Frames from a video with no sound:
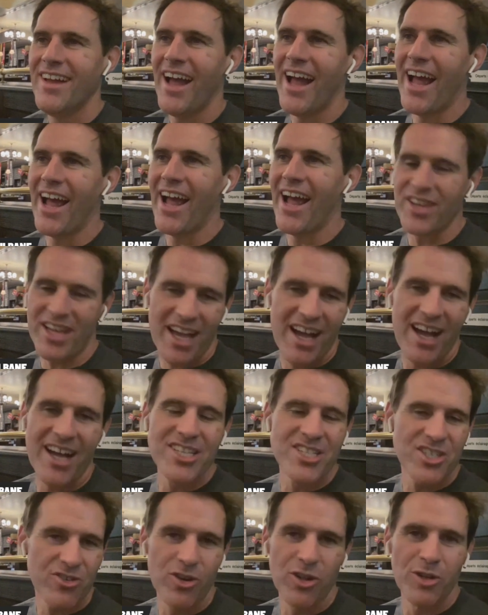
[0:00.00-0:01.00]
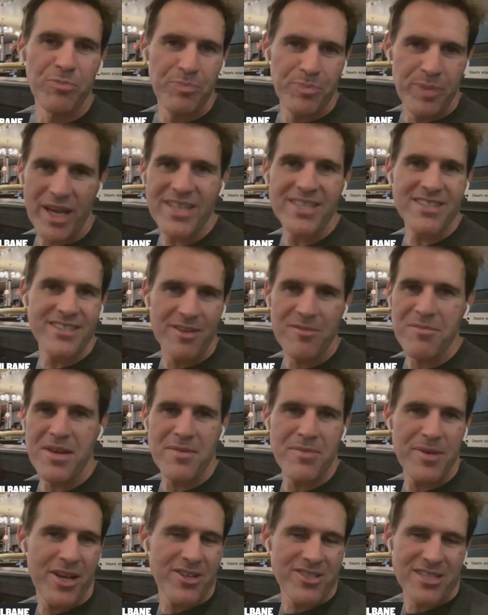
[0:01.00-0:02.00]
Yeah. And the guys are all pissed at
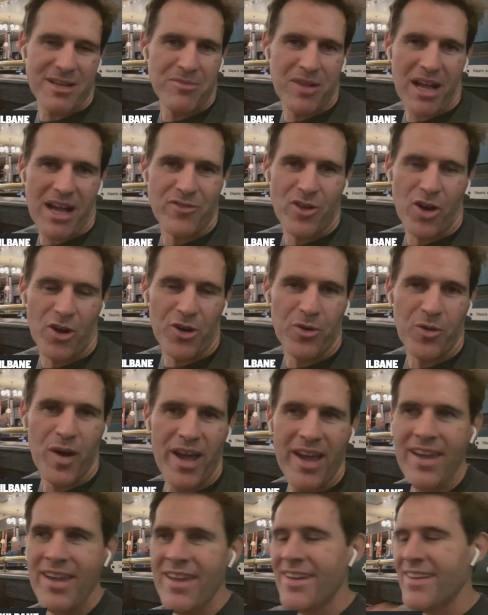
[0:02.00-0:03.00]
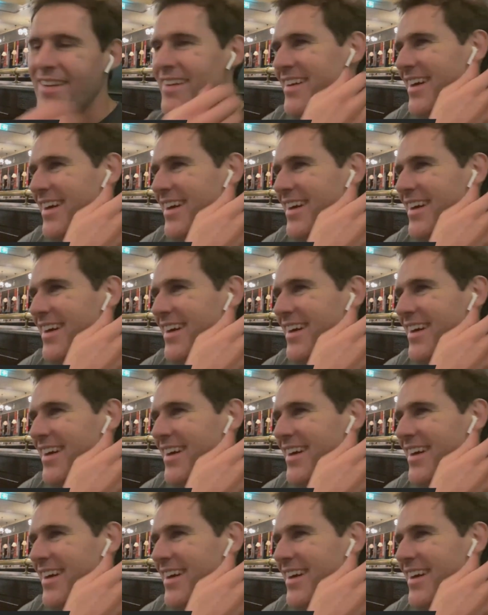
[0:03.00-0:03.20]
me because I'm, I've gone away.